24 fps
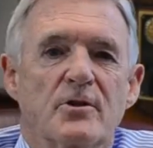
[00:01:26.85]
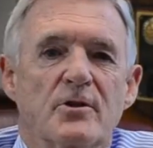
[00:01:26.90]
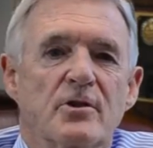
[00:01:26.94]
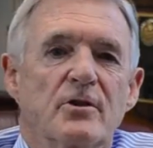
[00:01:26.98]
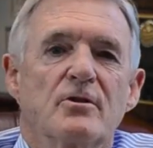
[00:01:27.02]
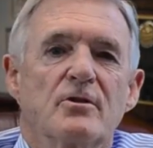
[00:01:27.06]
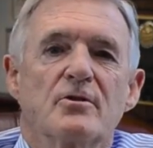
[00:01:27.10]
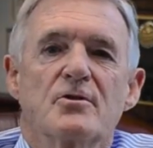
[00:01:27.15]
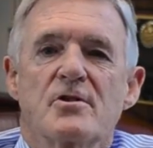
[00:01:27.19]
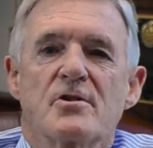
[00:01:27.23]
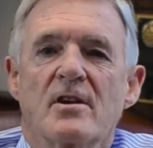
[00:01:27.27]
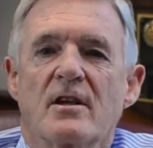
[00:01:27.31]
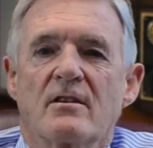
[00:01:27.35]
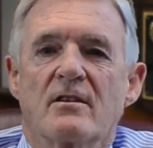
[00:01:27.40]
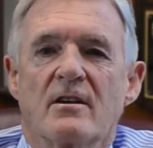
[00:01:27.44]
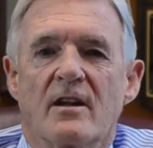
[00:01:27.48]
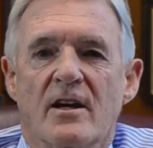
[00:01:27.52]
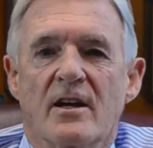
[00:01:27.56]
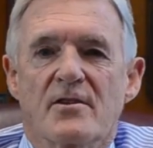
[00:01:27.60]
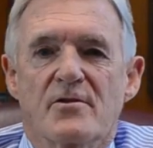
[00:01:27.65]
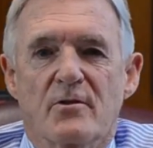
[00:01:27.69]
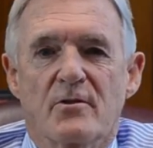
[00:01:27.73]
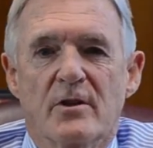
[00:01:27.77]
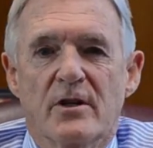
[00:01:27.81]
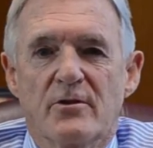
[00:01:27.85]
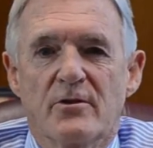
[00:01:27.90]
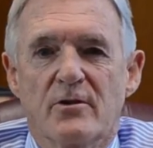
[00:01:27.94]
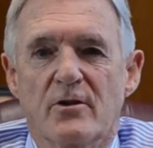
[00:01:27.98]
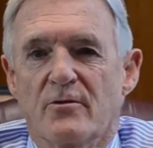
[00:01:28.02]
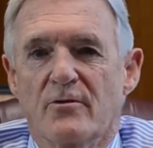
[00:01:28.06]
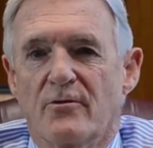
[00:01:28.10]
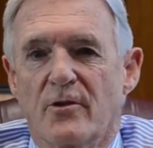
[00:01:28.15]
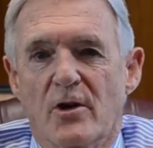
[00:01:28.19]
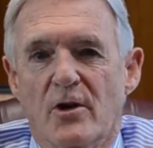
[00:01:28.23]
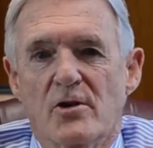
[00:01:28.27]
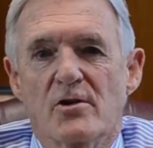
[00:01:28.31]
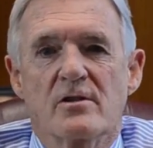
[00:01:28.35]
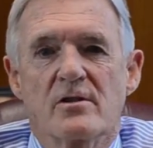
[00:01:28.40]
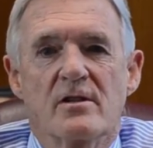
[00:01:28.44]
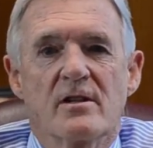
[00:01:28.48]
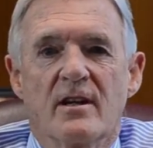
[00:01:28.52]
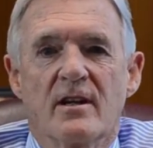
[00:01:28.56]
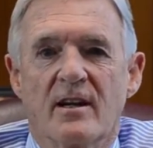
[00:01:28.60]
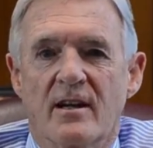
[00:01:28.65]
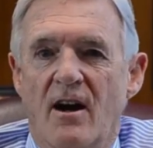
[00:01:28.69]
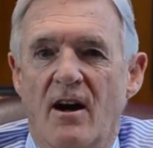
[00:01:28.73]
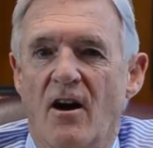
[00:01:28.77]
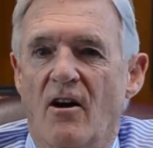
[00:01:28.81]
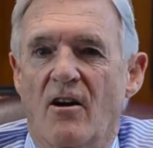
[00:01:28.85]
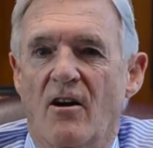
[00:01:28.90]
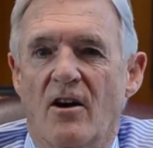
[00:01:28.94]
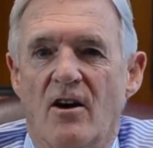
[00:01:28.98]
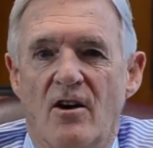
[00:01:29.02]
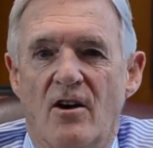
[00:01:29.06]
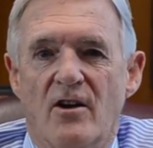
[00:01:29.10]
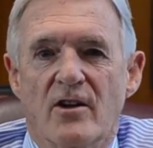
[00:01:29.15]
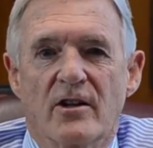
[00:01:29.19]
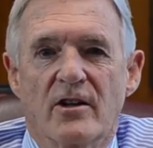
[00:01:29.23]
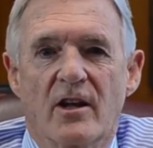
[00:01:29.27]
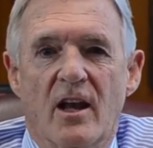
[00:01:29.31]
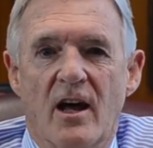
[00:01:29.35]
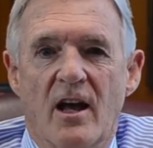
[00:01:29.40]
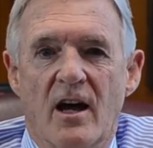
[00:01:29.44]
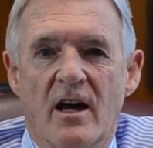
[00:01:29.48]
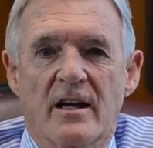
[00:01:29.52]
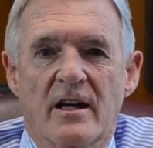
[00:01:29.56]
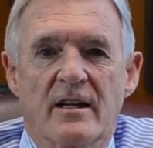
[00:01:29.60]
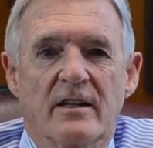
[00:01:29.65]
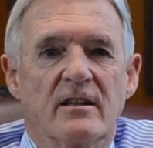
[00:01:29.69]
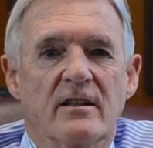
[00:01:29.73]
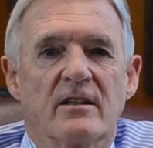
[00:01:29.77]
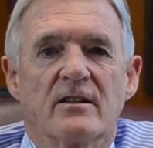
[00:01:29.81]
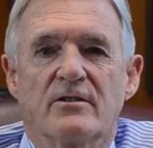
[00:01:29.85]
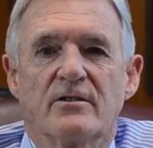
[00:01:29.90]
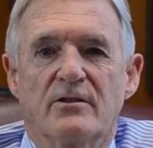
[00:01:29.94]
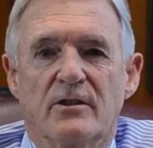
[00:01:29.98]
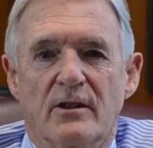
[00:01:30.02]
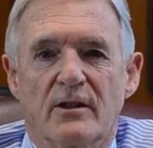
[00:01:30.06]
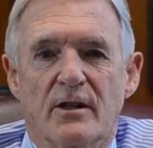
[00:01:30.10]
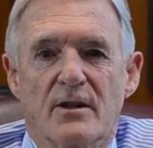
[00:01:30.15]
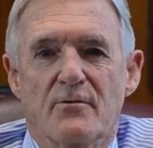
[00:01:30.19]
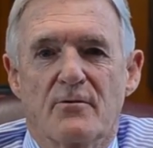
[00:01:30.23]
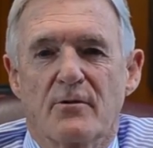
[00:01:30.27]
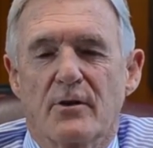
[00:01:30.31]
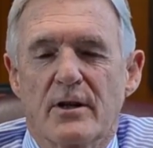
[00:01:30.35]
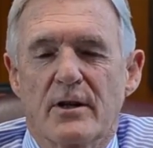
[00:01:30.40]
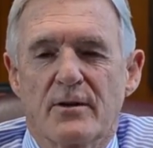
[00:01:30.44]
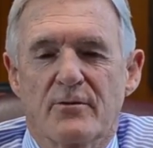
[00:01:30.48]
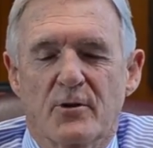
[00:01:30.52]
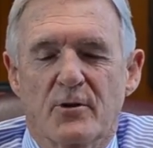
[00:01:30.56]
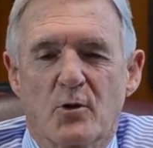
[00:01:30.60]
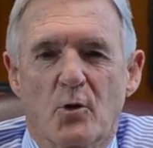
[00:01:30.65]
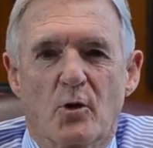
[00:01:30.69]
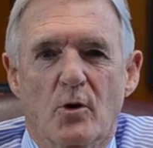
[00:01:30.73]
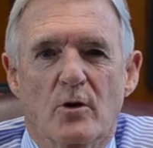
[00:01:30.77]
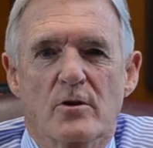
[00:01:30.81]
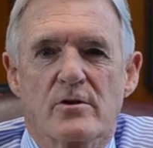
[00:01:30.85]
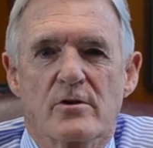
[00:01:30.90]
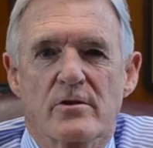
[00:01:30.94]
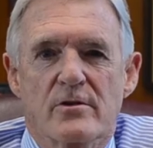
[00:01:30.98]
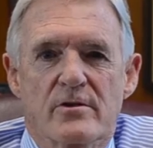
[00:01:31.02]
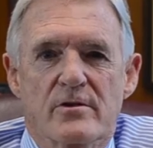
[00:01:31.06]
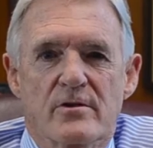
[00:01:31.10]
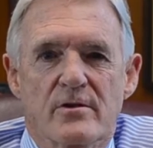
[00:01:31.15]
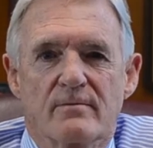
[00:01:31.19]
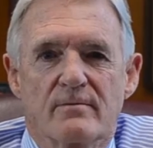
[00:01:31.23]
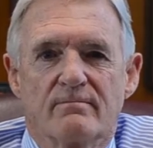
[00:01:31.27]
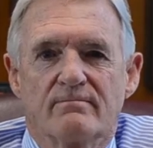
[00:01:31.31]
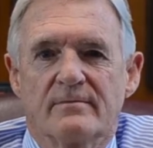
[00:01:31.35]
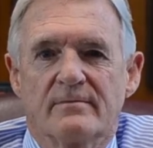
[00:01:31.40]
to Southern Nazarene University and our online delivery of courses.